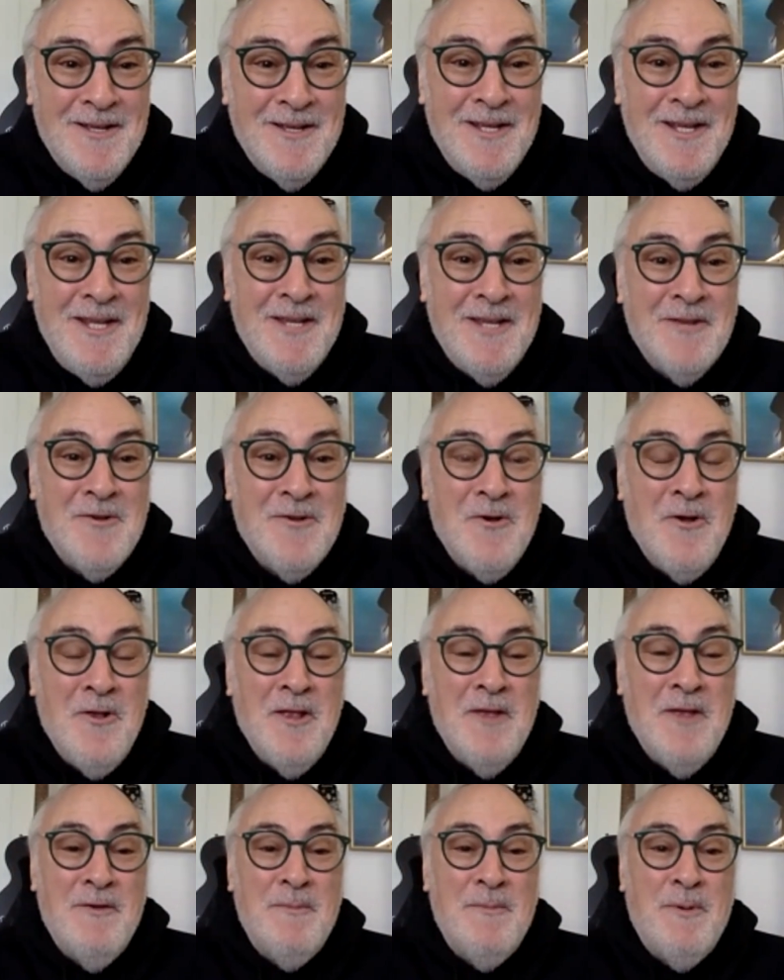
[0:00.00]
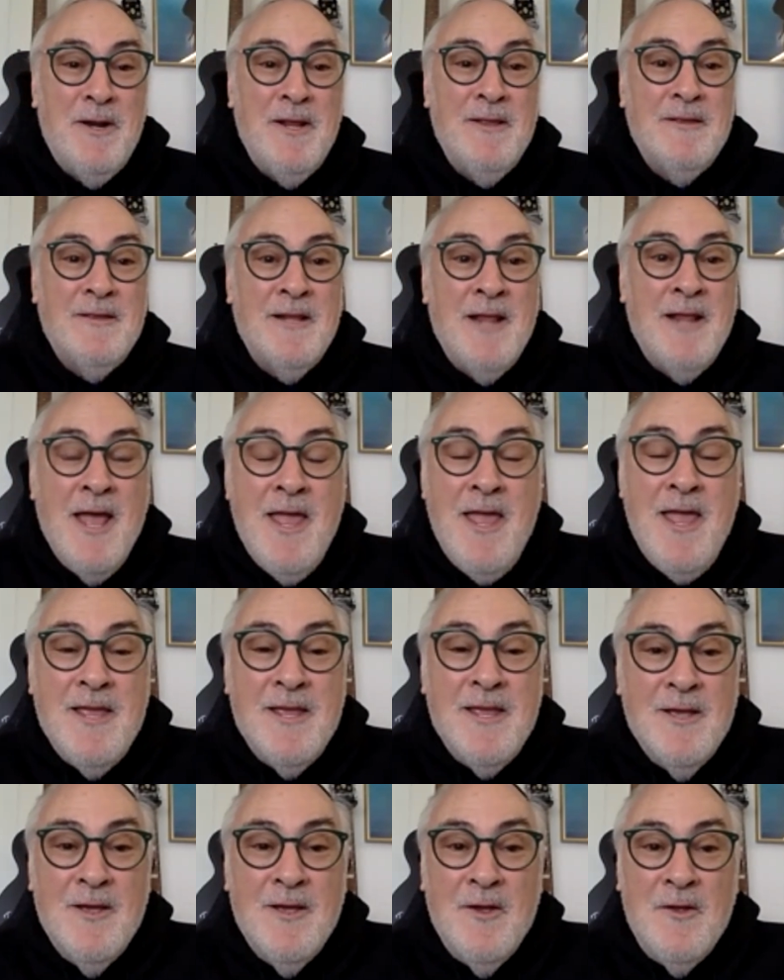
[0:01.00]
He could call everybody and said,
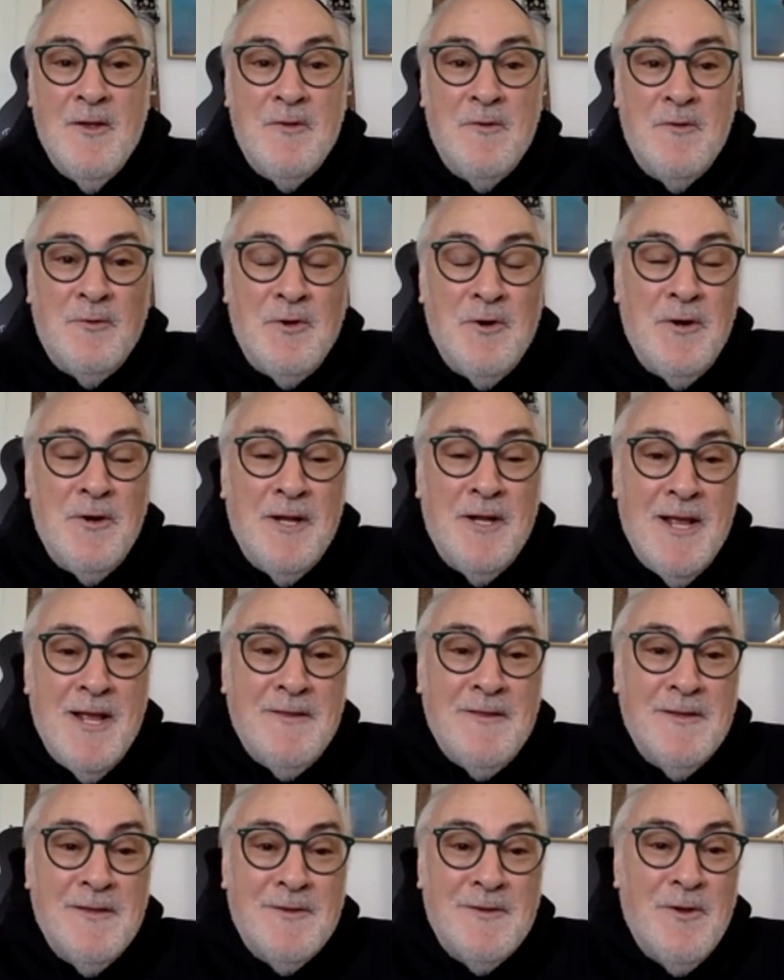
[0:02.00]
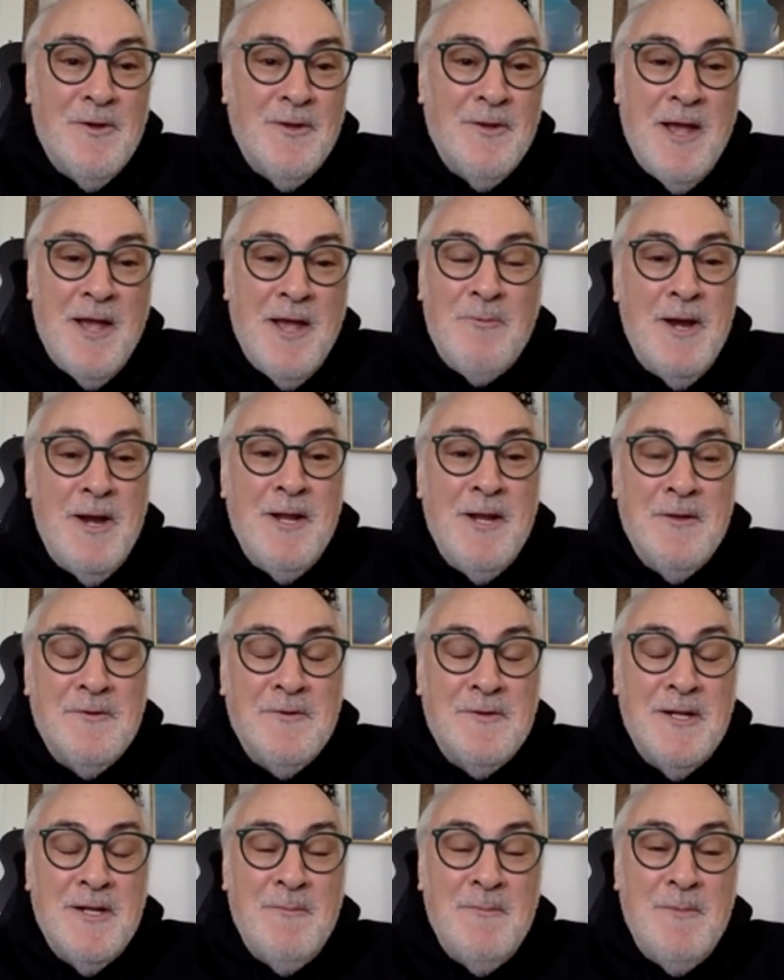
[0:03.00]
hey, Dirty Dancing sold out Radio
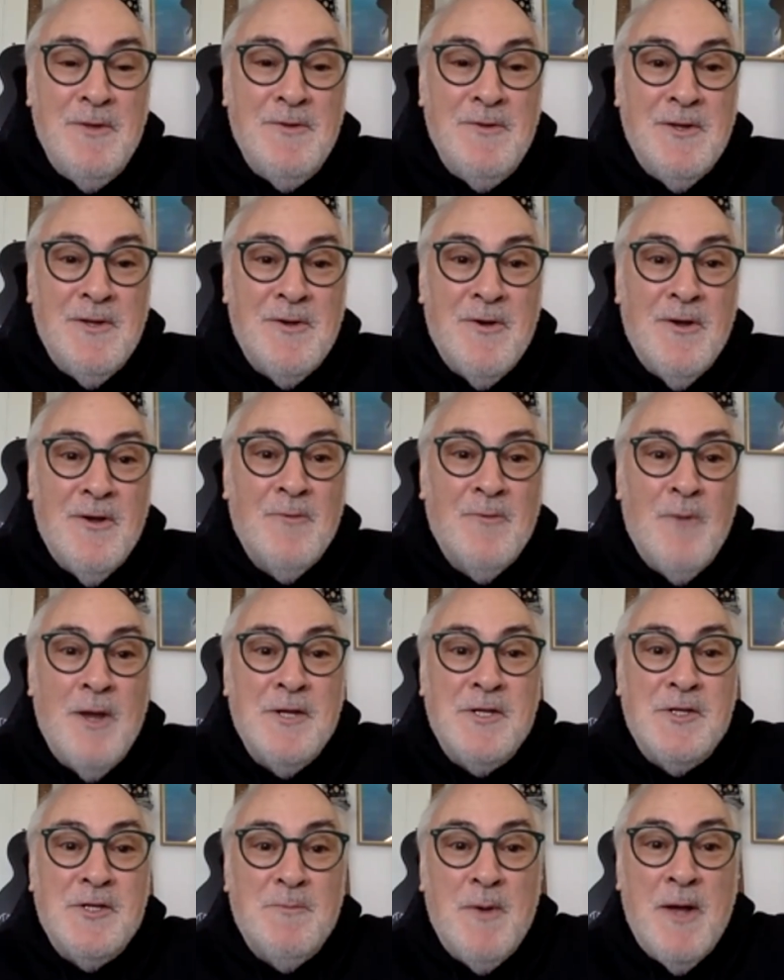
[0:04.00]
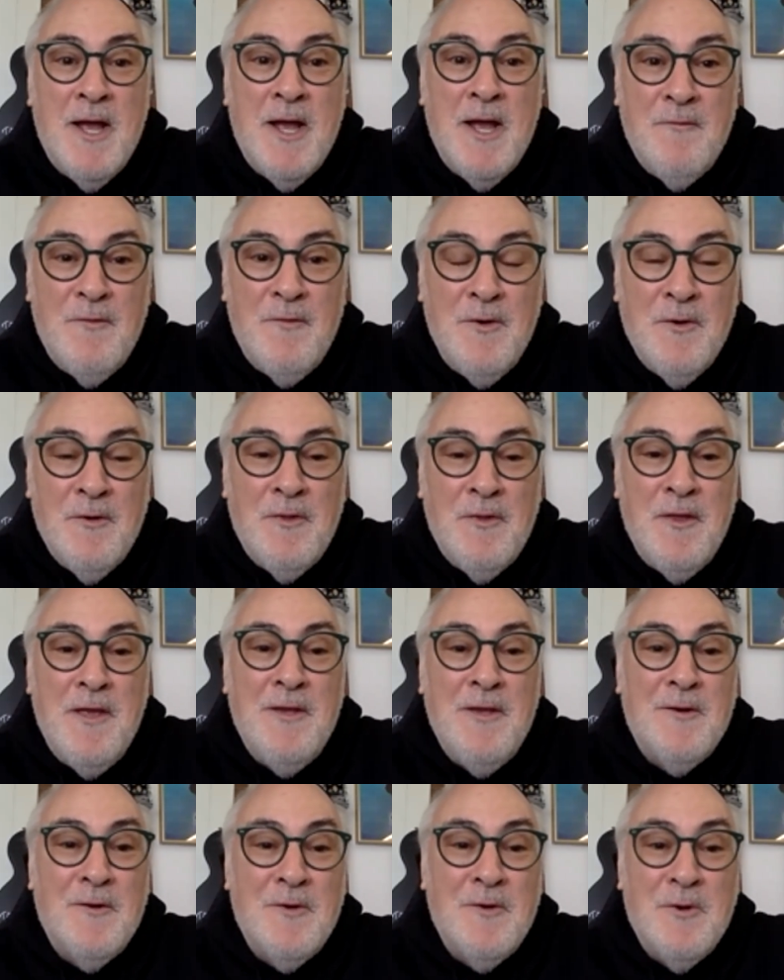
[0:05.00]
City Music Hall. Why don't you buy it for your
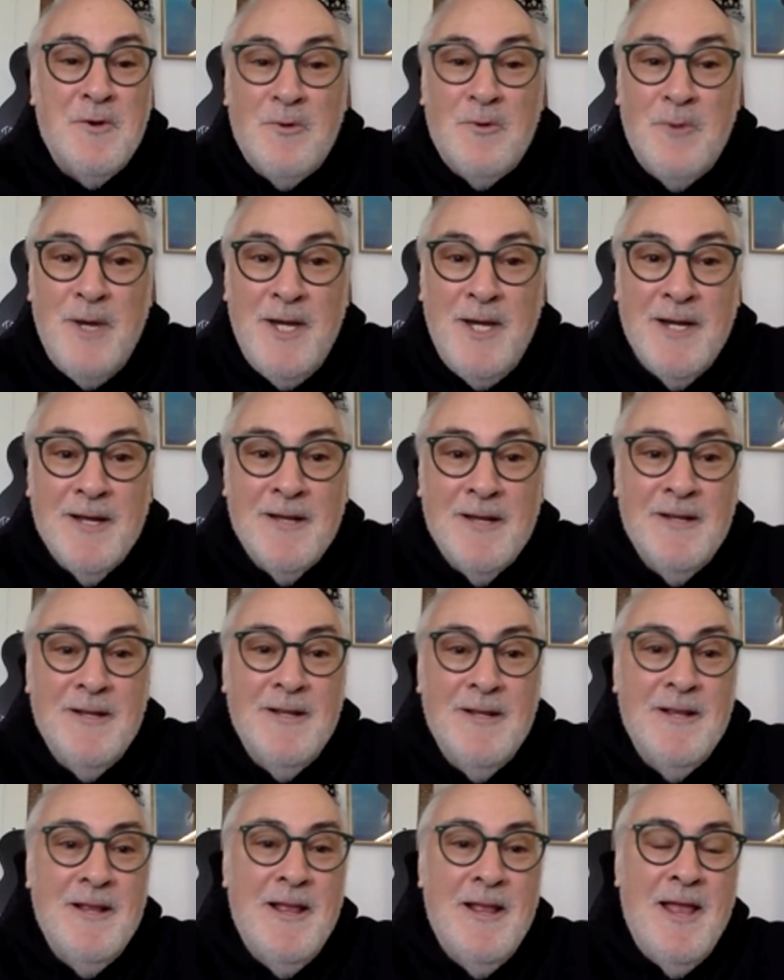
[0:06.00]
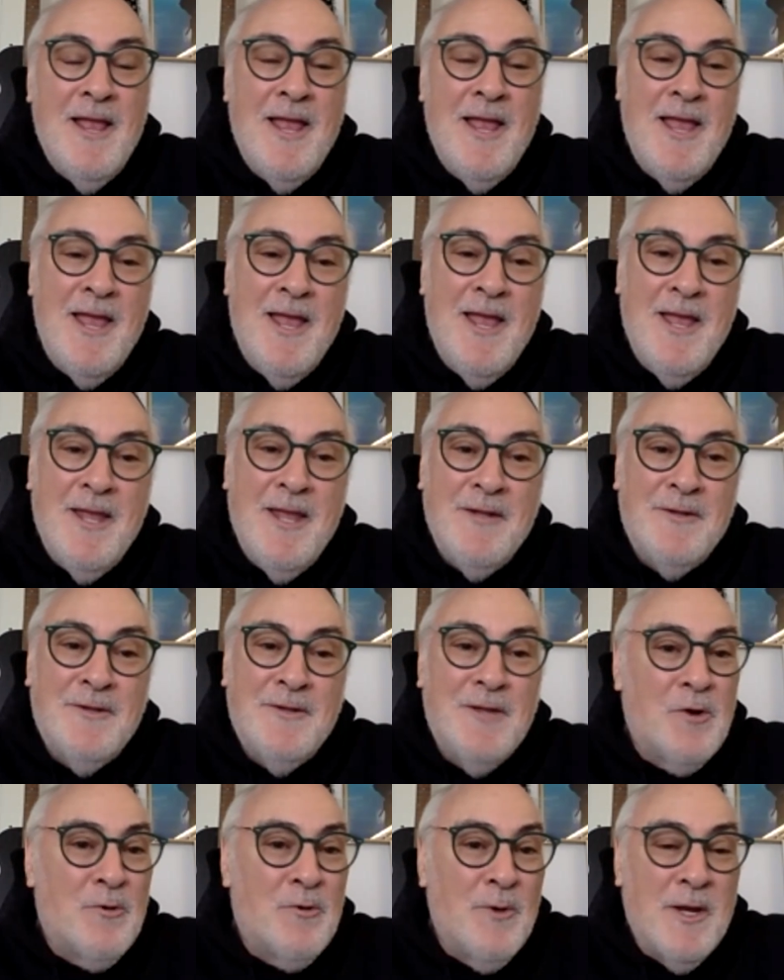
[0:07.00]
theater, your arena? And
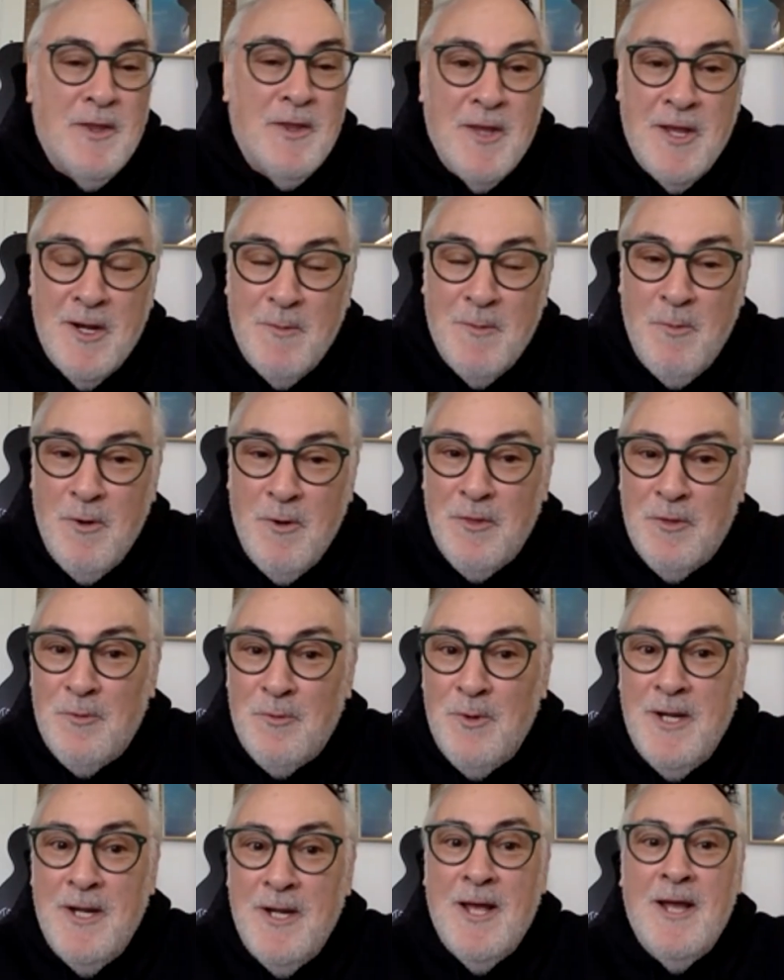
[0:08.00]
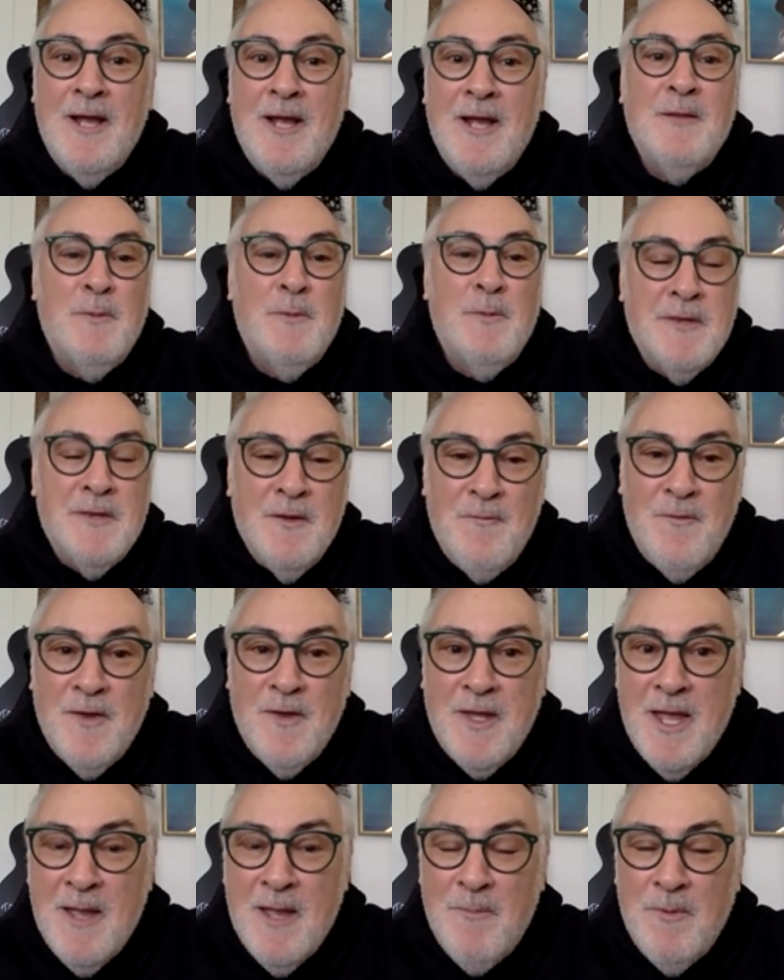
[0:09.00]
the Greek Theater bought 3 nights,
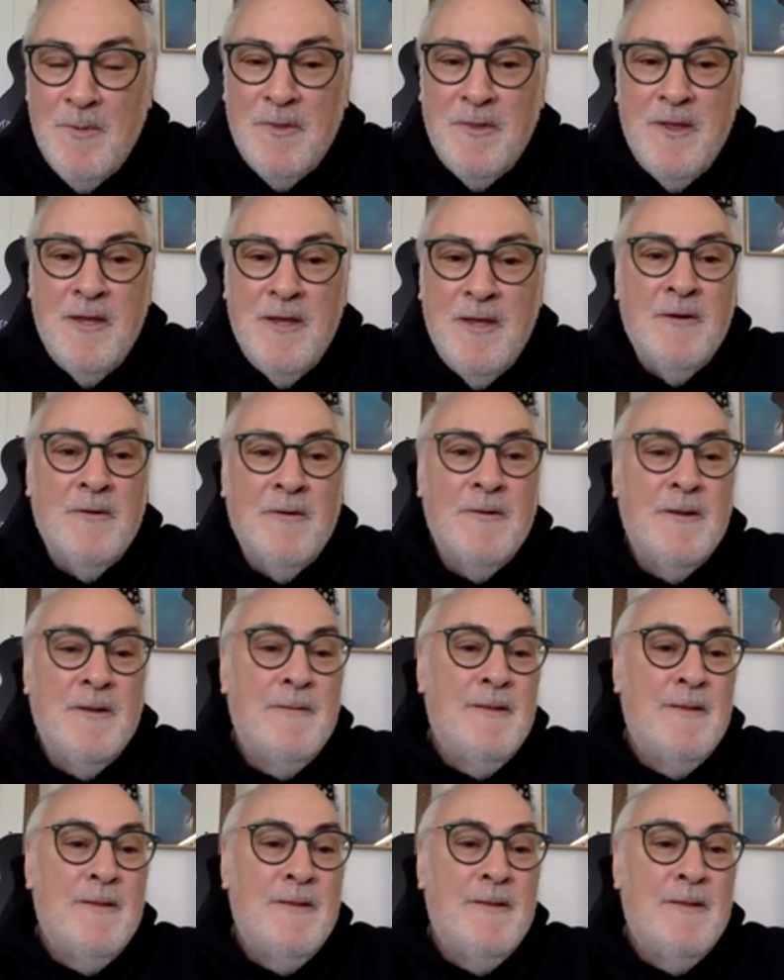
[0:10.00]
Pacific Amphitheater.